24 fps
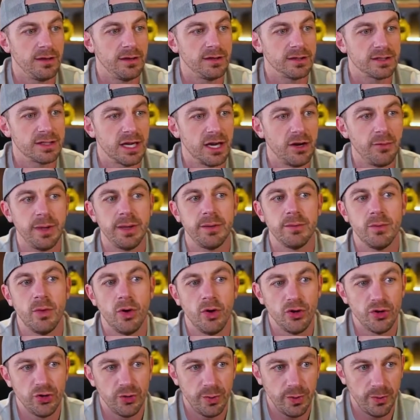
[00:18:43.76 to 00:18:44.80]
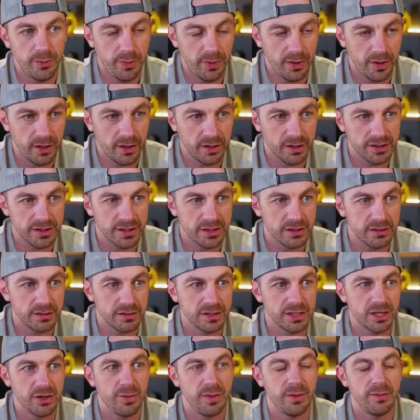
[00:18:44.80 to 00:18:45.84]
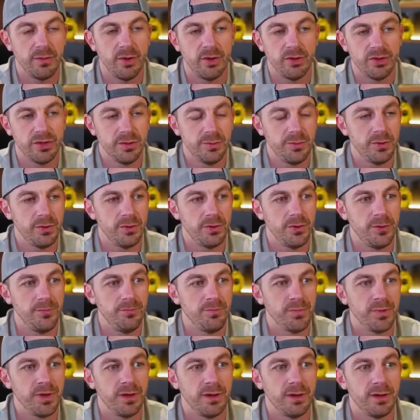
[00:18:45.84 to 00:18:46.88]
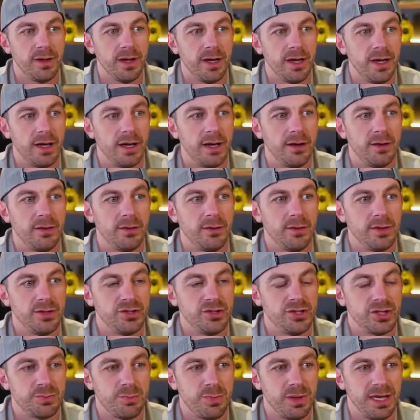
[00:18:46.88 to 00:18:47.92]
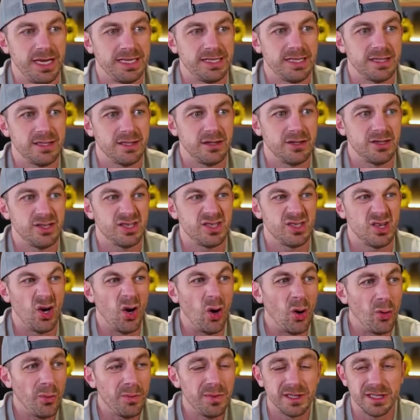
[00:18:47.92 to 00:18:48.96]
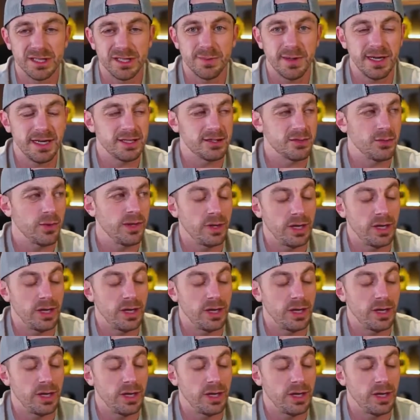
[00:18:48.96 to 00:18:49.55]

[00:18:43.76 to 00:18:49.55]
there's going to be multiple parks. It's going to be multiple just places that are just open space.